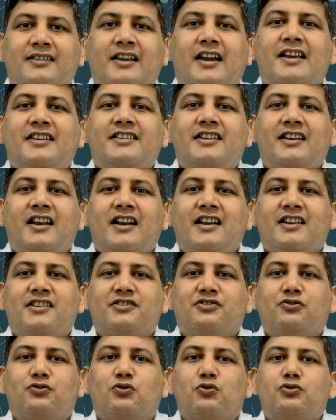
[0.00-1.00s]
The internet
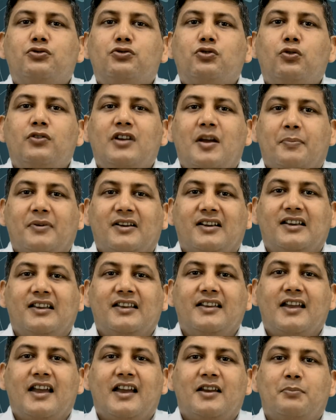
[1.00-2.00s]
has grown so
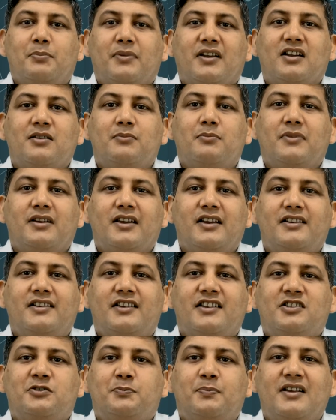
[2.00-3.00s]
rapidly and become
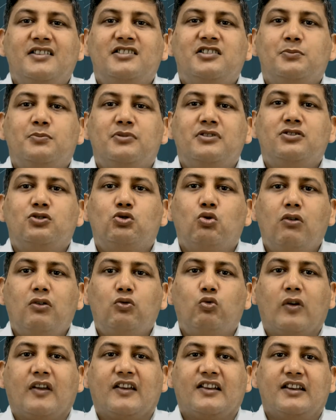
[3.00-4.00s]
indispensable so
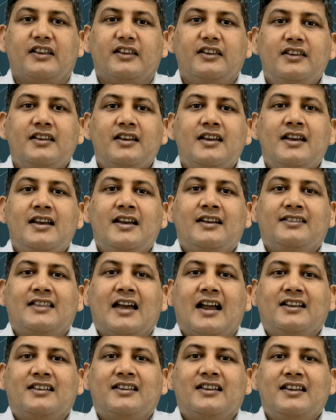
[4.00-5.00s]
quickly
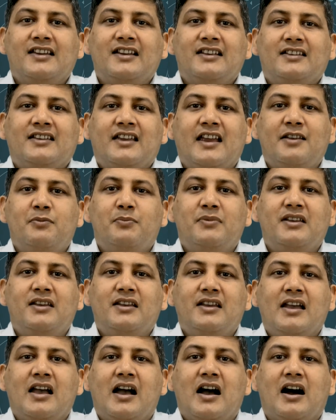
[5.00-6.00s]
that it can
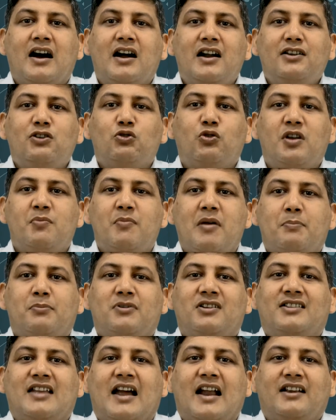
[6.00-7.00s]
be hard to
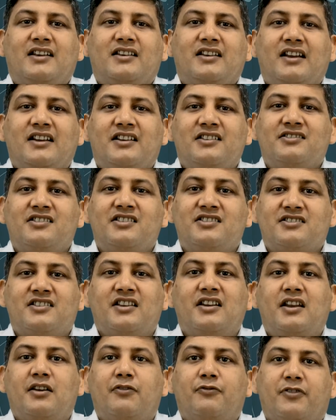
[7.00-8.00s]
remember that it is
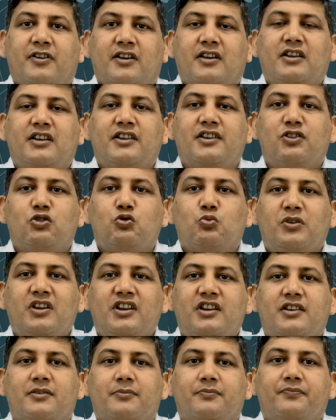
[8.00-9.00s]
still a fairly new
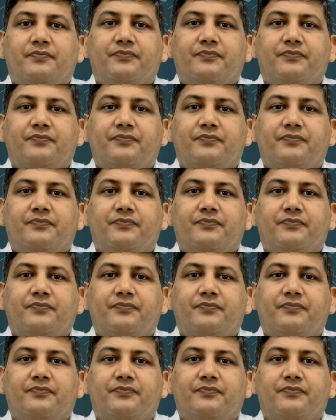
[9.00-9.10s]
medium.